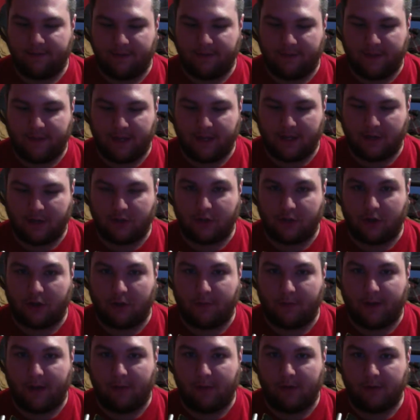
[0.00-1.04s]
think you should go
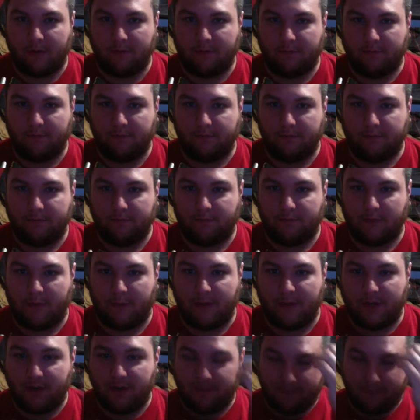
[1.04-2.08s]
buy one. I
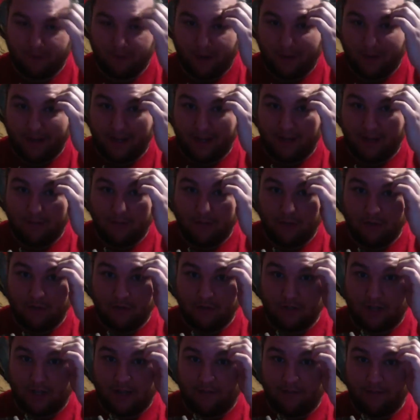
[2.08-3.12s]
mean, you can probably get them
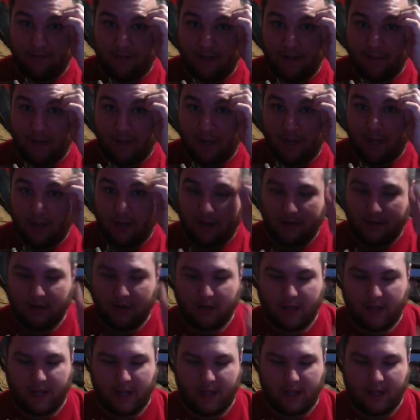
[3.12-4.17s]
used off eBay.
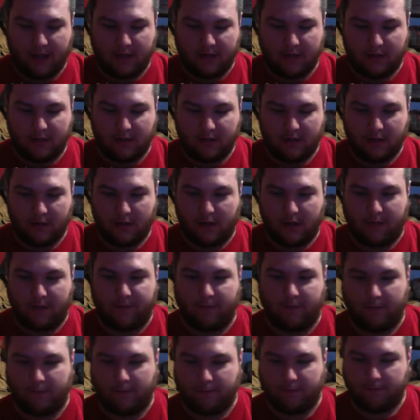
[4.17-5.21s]
And if
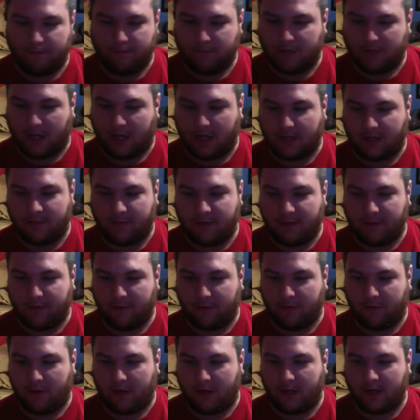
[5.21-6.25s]
you talk to people
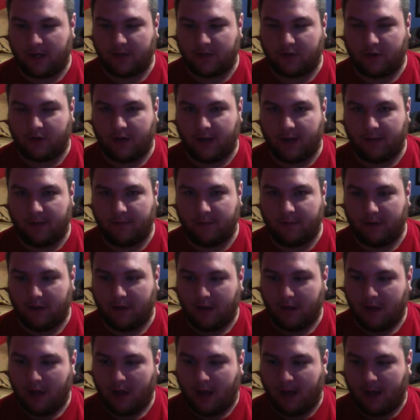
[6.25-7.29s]
on Instagram,
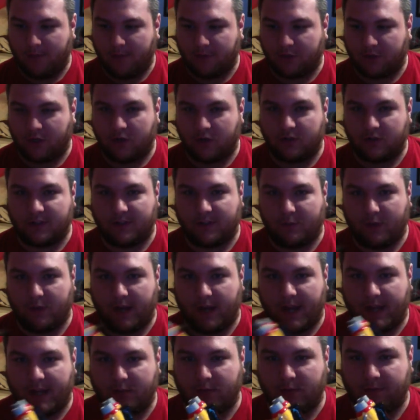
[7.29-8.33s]
I'm sure someone
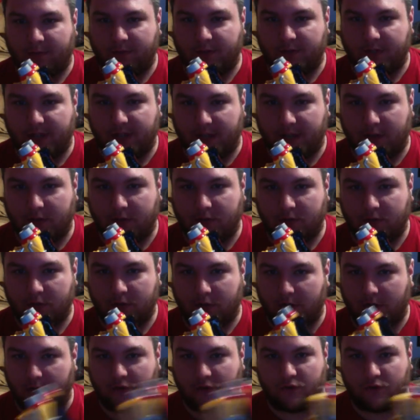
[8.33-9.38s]
has one for sale
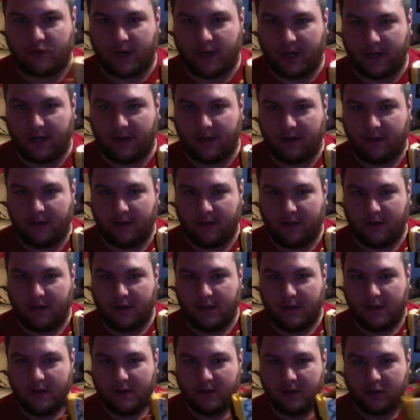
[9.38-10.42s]
you can trade.
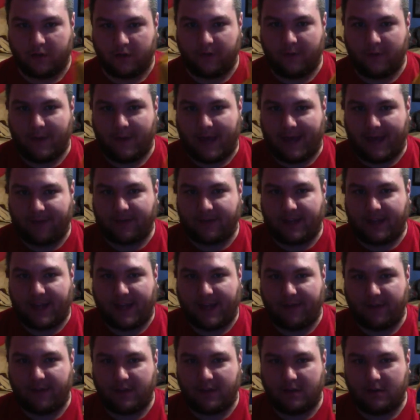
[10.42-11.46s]
So if you have to
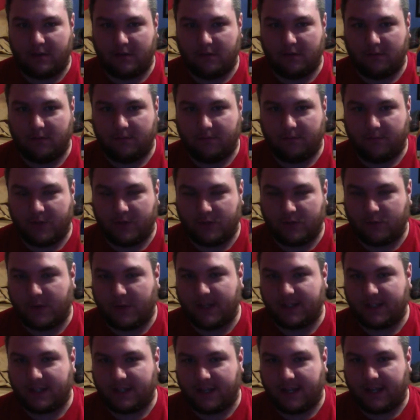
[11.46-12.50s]
have it, there's
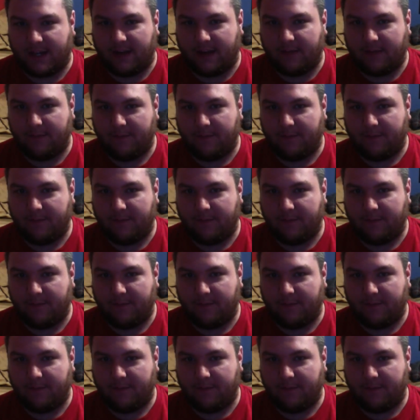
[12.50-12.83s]
ways to get it.